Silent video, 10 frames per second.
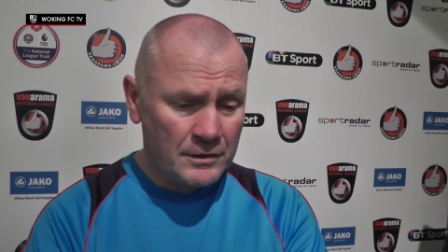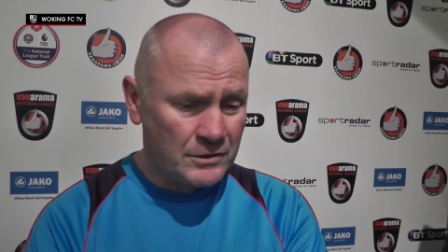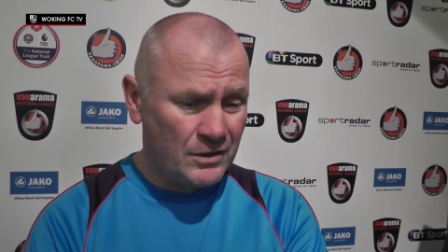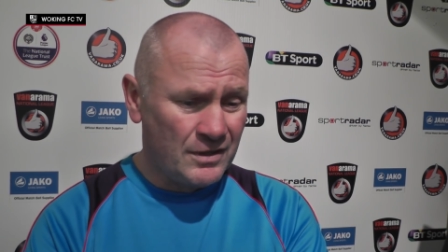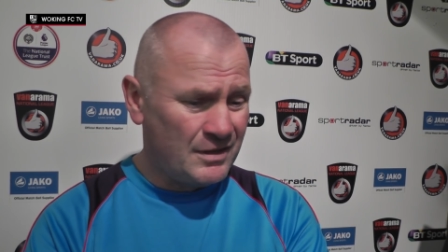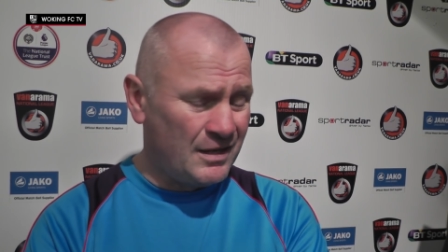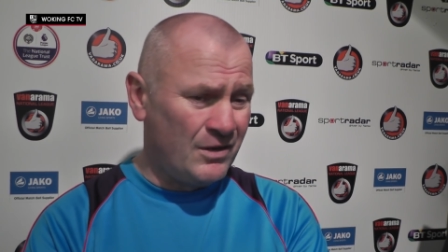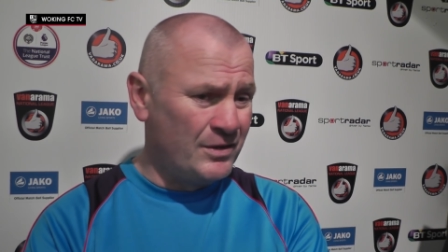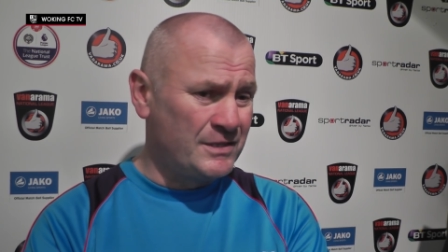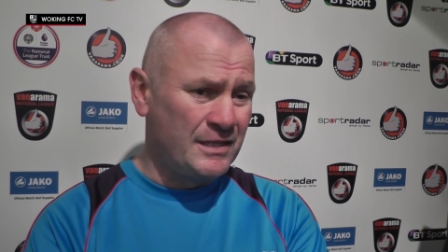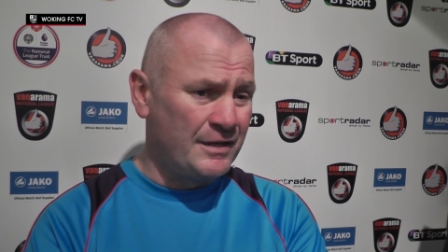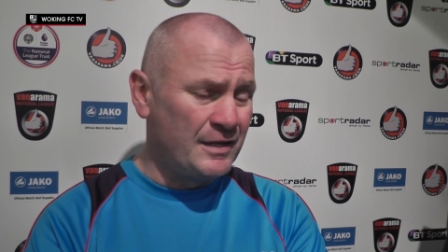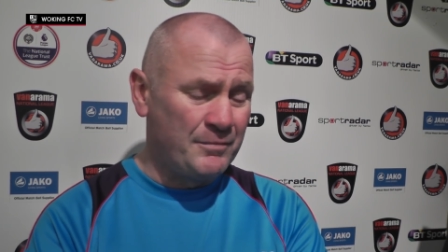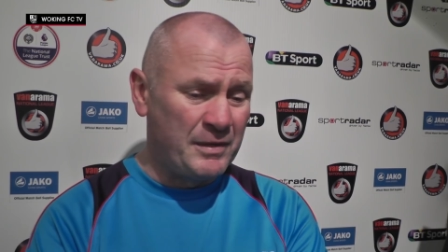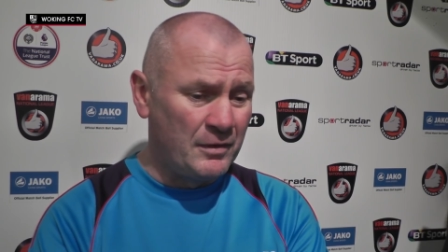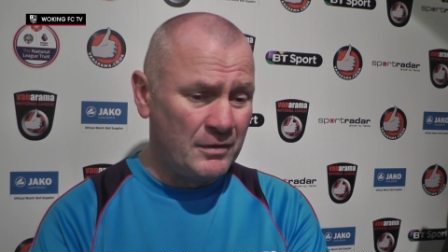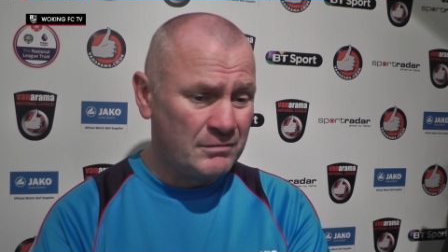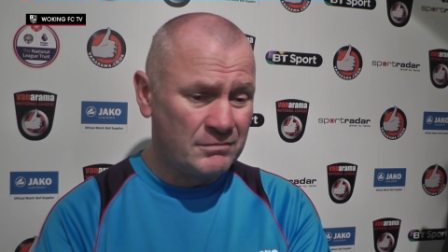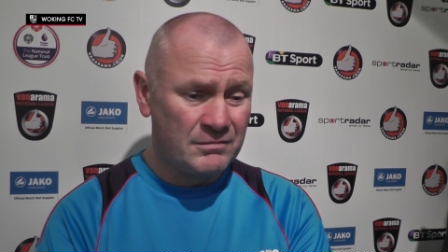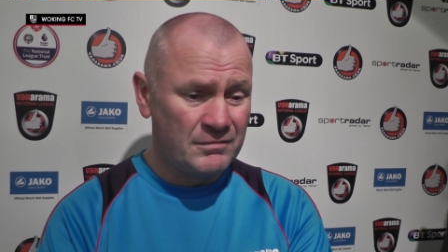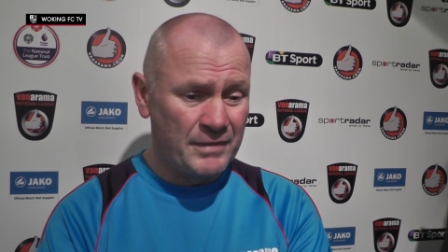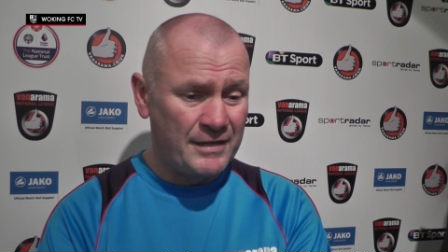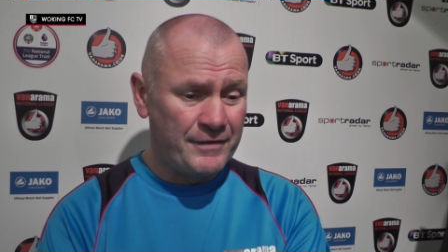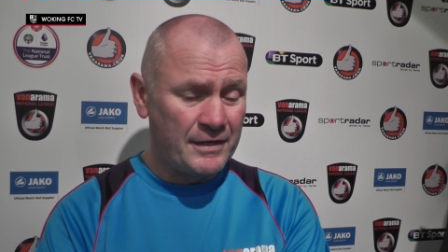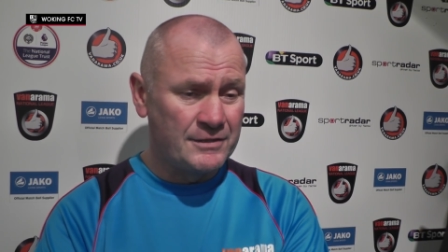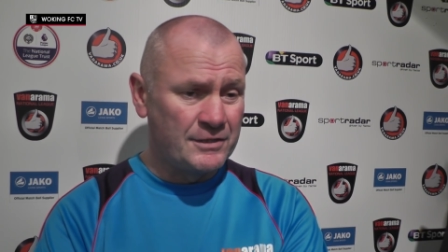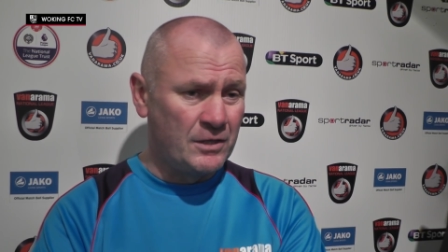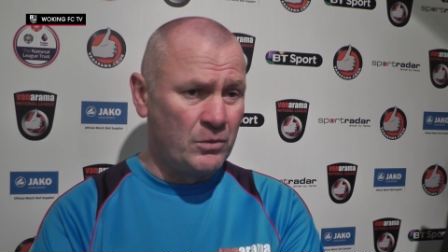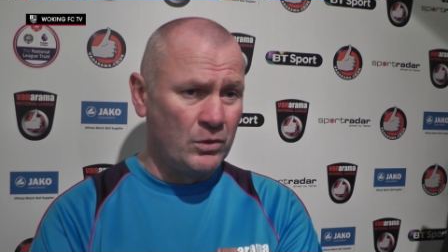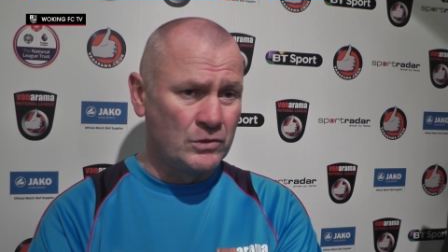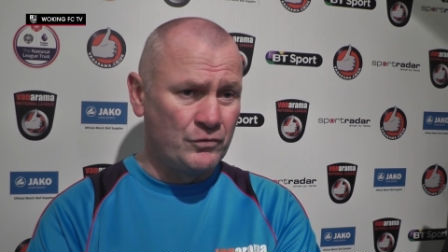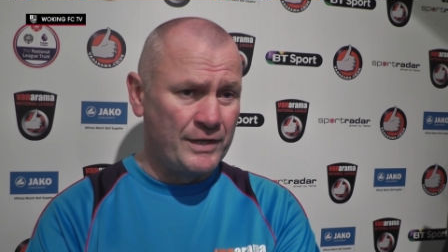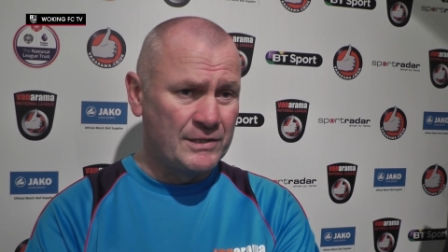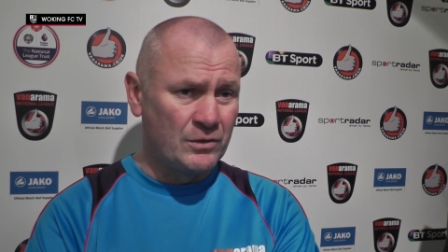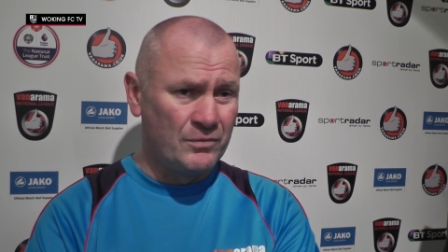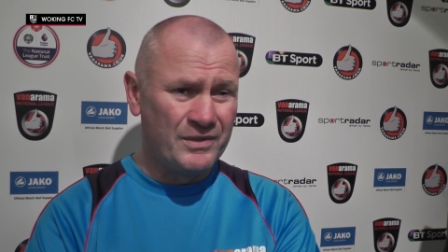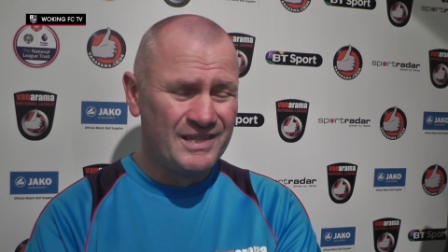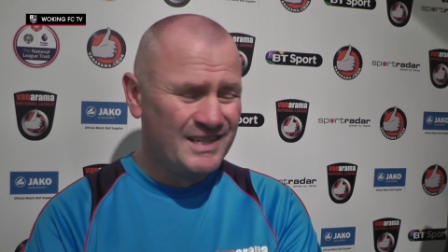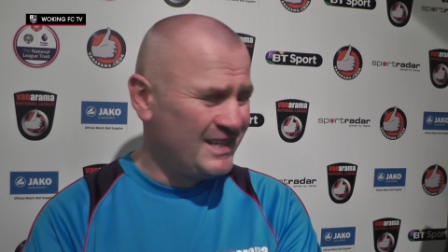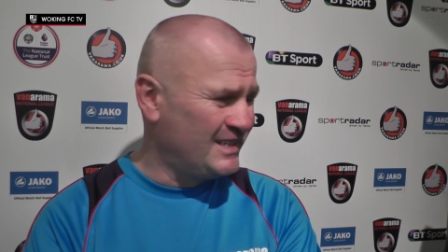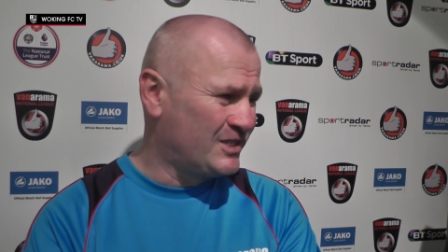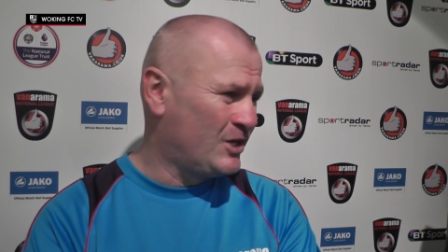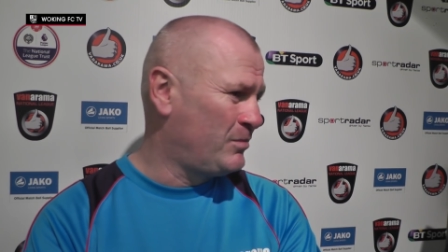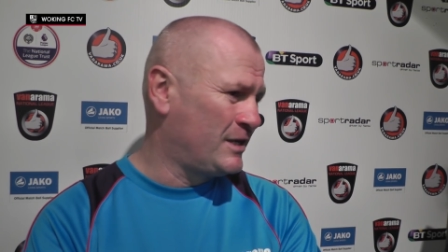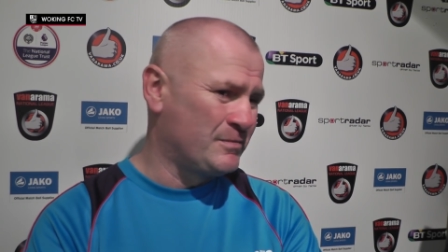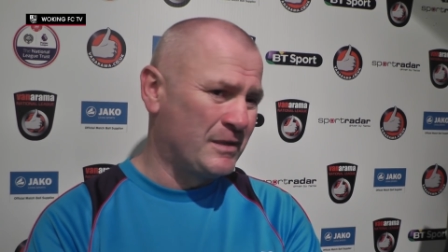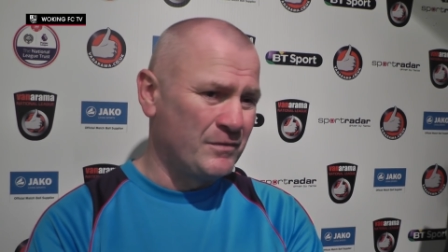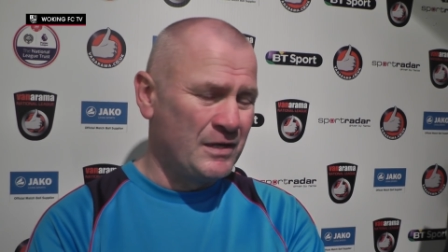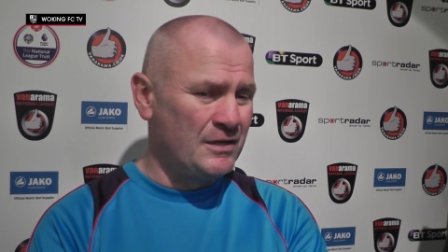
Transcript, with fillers: So uh, honestly, I know people may think it's a two-horse race, or but it's cobblers, man.